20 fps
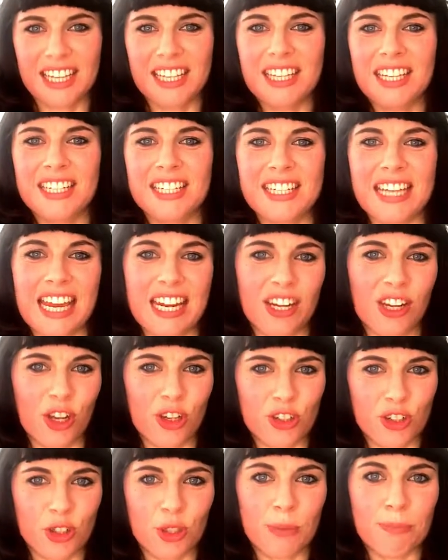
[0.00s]
the
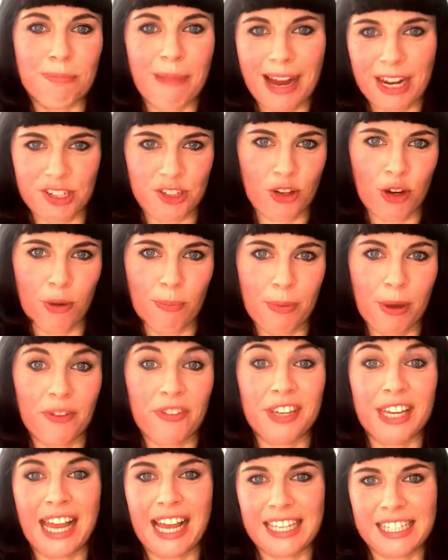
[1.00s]
technological backdrop of the
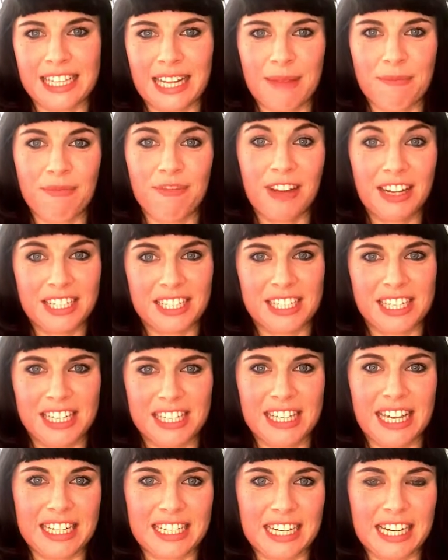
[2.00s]
Gaslamp Fantasy
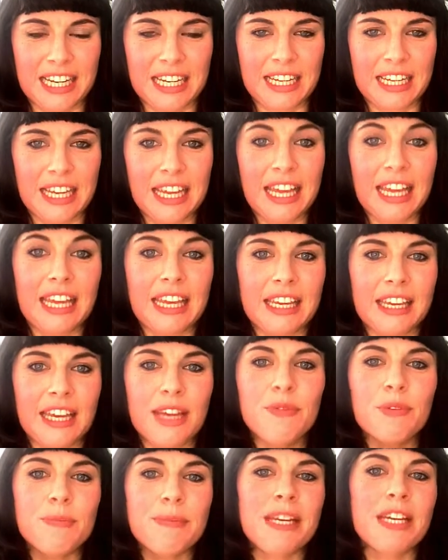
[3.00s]
setting, it would
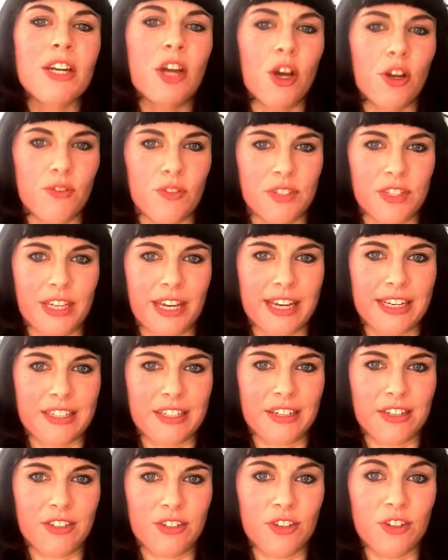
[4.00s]
be an oversight
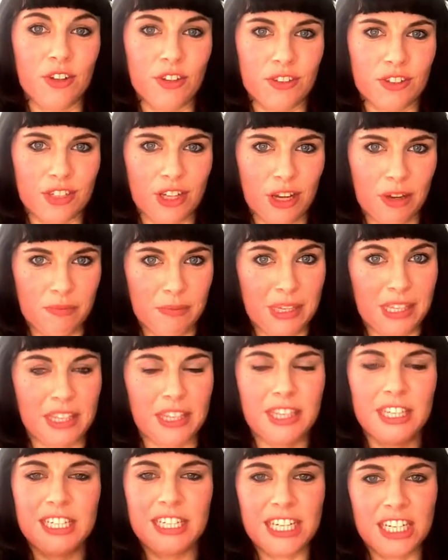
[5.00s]
to not start with the
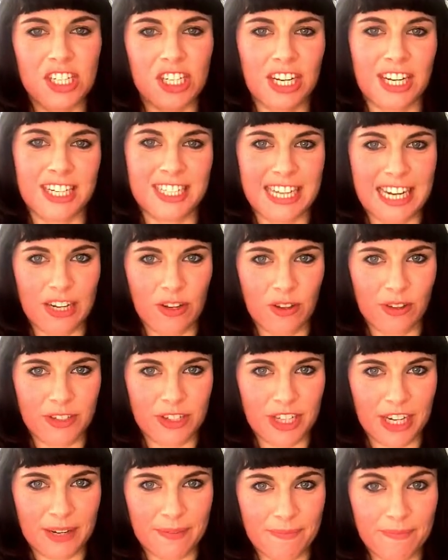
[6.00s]
titular
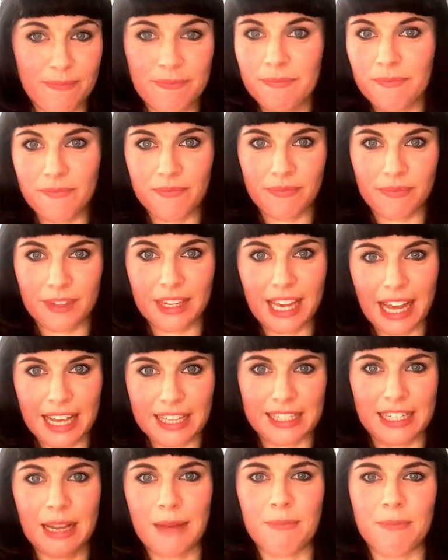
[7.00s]
technology, the gas
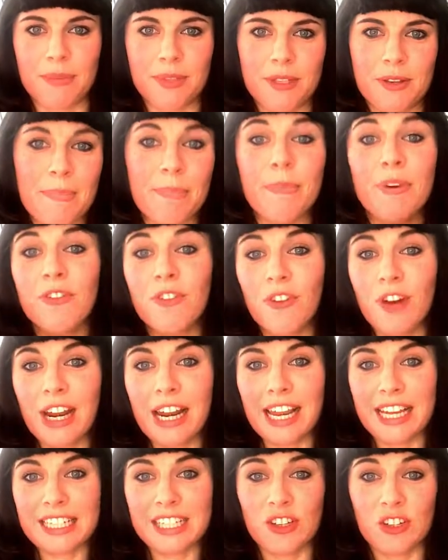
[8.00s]
lamps. Before
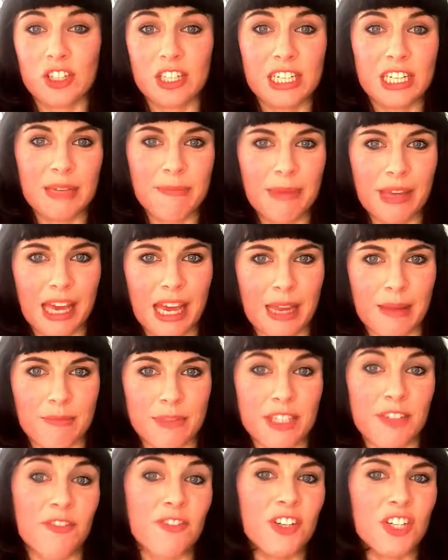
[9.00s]
electricity became
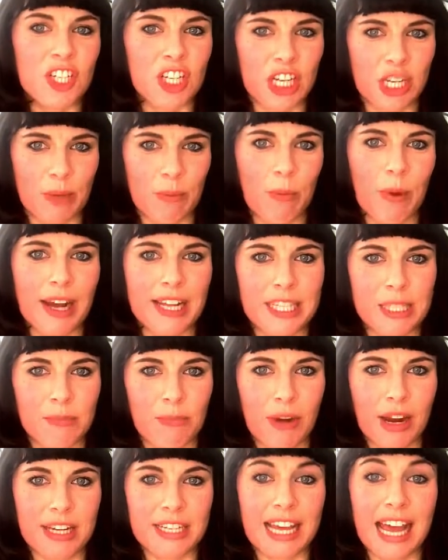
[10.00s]
sufficiently
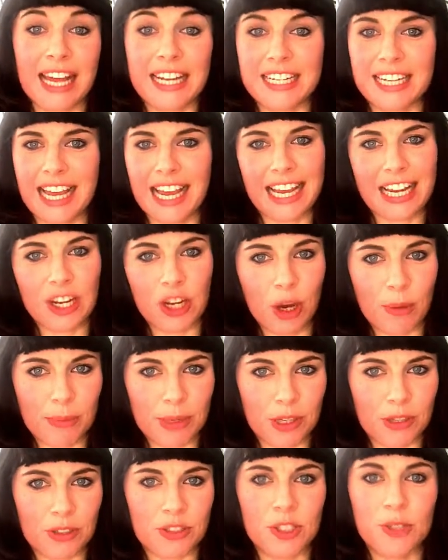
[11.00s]
widespread and
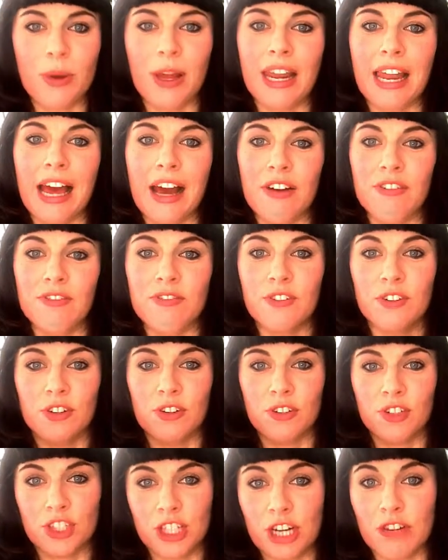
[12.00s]
economical to allow for
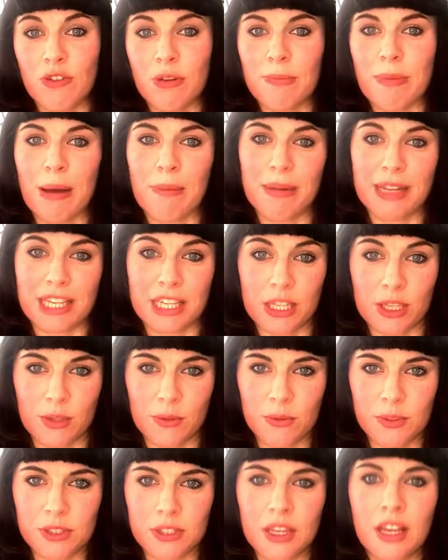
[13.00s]
general public
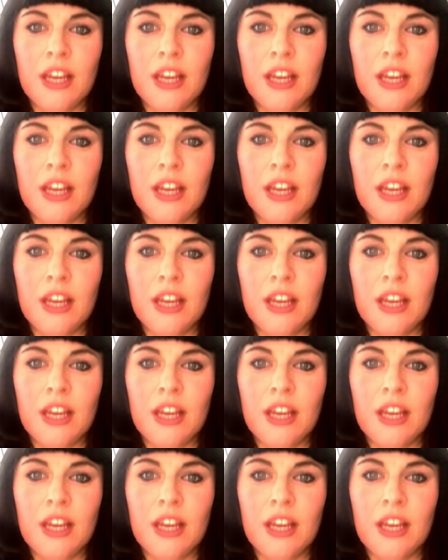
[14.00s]
use,